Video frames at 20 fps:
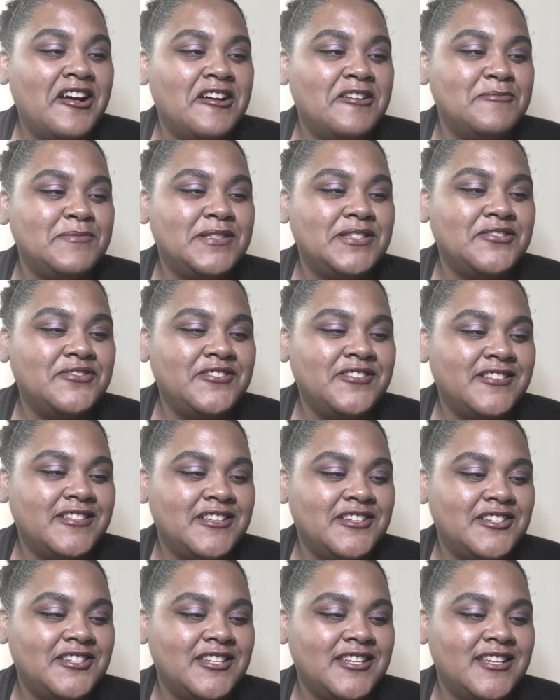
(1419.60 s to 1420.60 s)
So
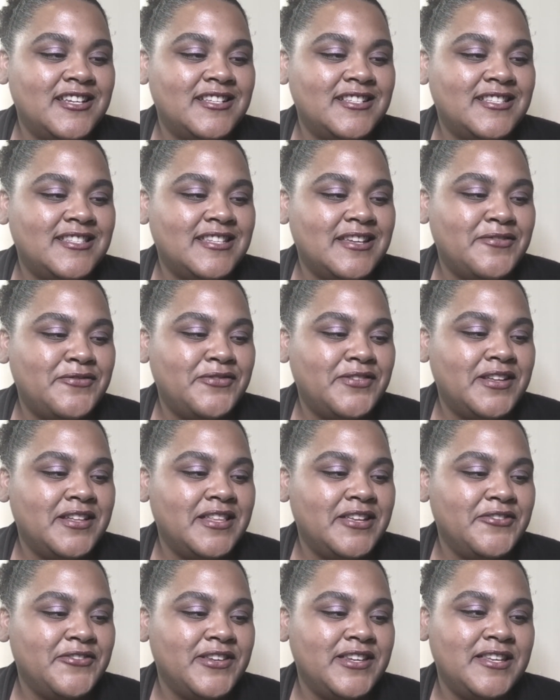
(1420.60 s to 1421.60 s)
Delicious
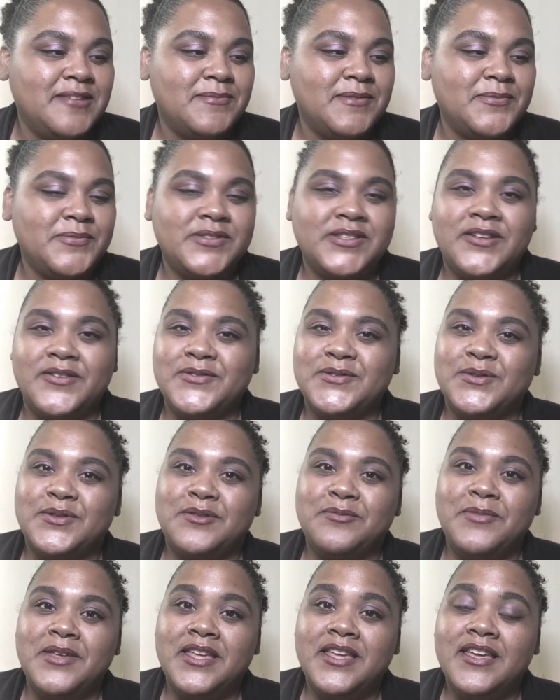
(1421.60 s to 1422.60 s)
definitely redeemed themselves with
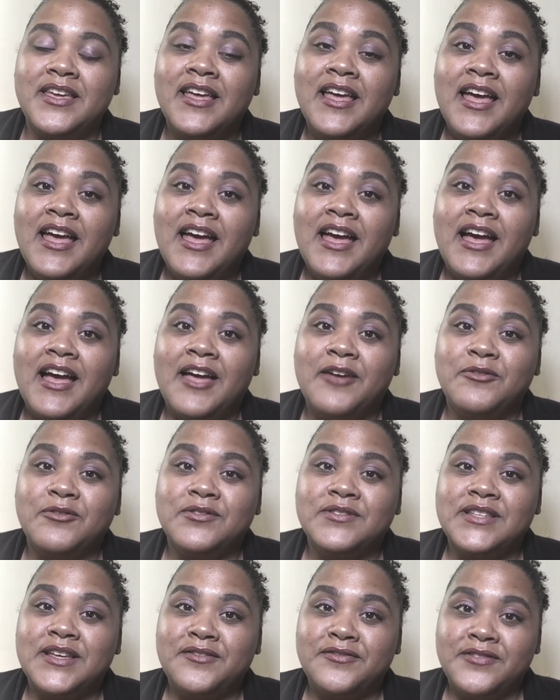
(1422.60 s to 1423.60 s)
me. I will
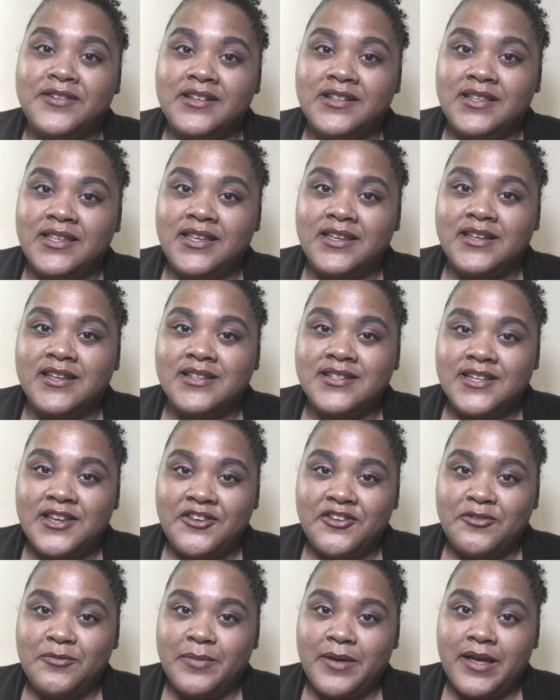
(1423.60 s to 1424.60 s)
definitely
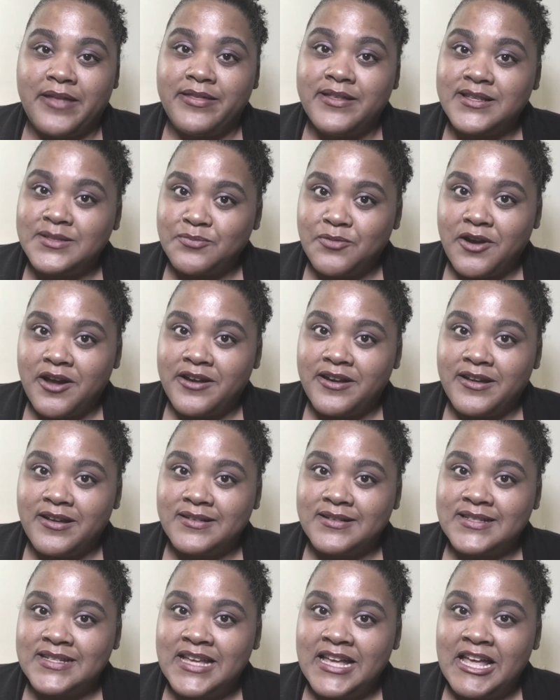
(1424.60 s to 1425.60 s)
continue to buy this
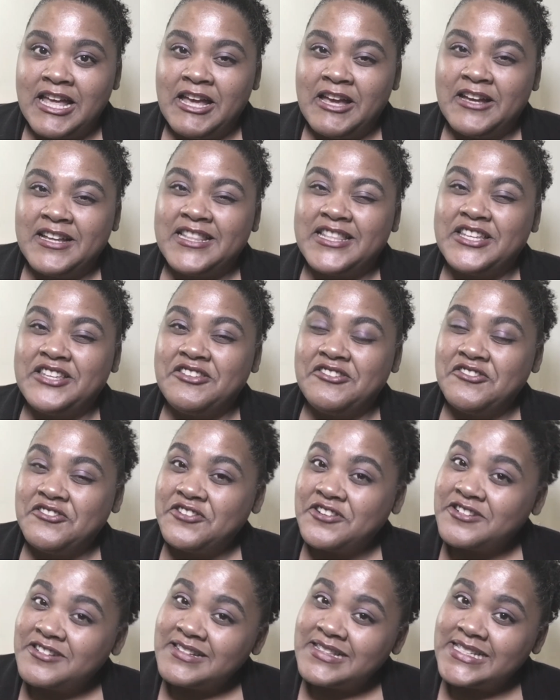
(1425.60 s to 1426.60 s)
product. The
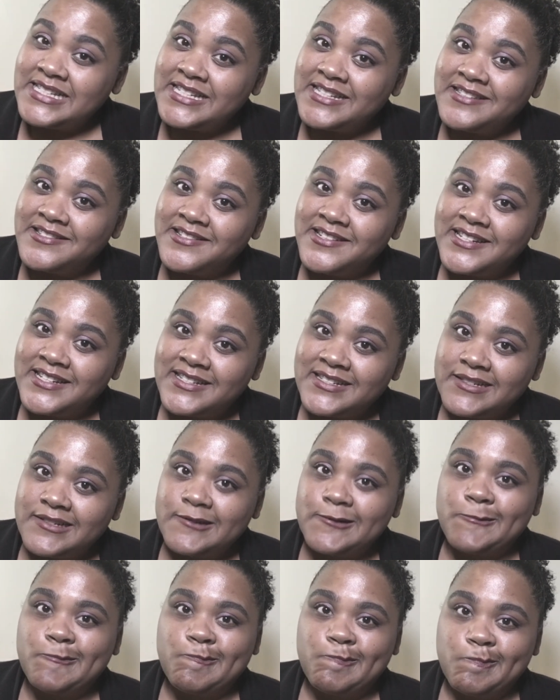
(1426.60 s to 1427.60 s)
yogurt, on the other
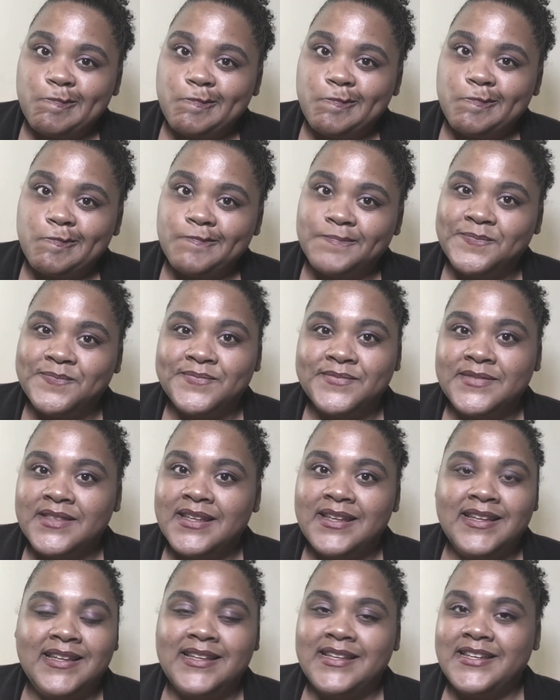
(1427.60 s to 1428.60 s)
hand,
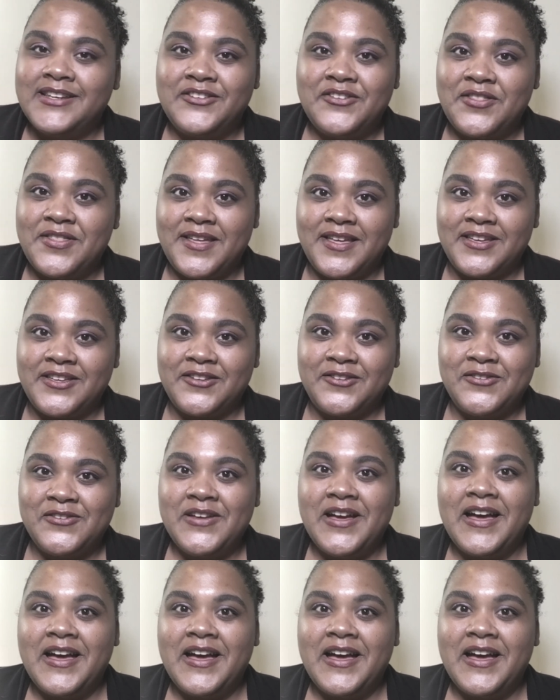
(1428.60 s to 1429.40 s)
no thank you.